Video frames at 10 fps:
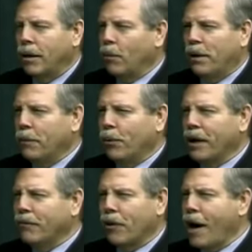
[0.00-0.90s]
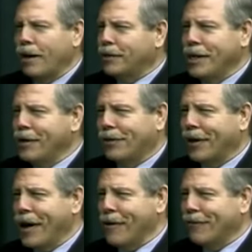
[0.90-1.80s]
you know, people give their eye teeth to
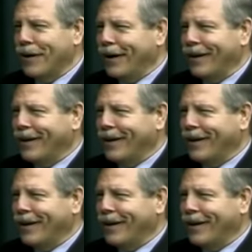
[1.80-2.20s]
have that.